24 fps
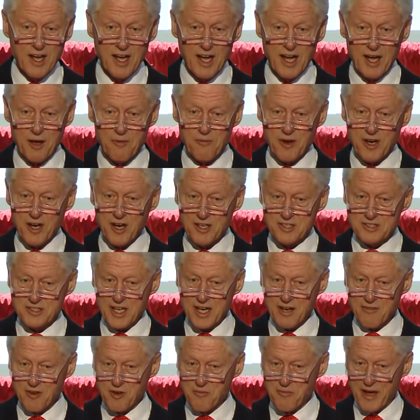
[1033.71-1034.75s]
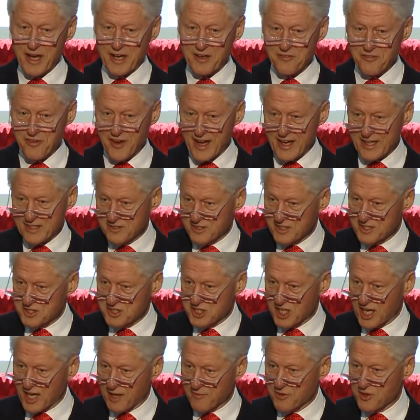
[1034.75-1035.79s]
and because every manufacturing
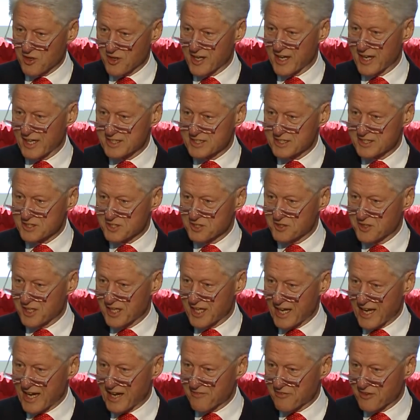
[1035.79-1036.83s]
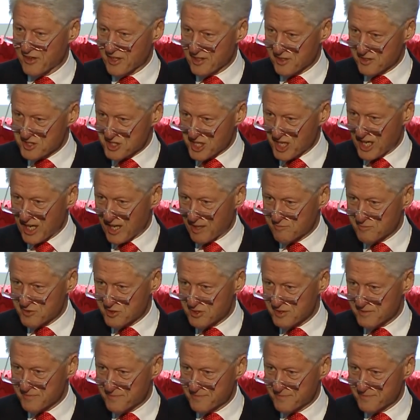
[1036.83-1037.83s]
job creates 2.5 other jobs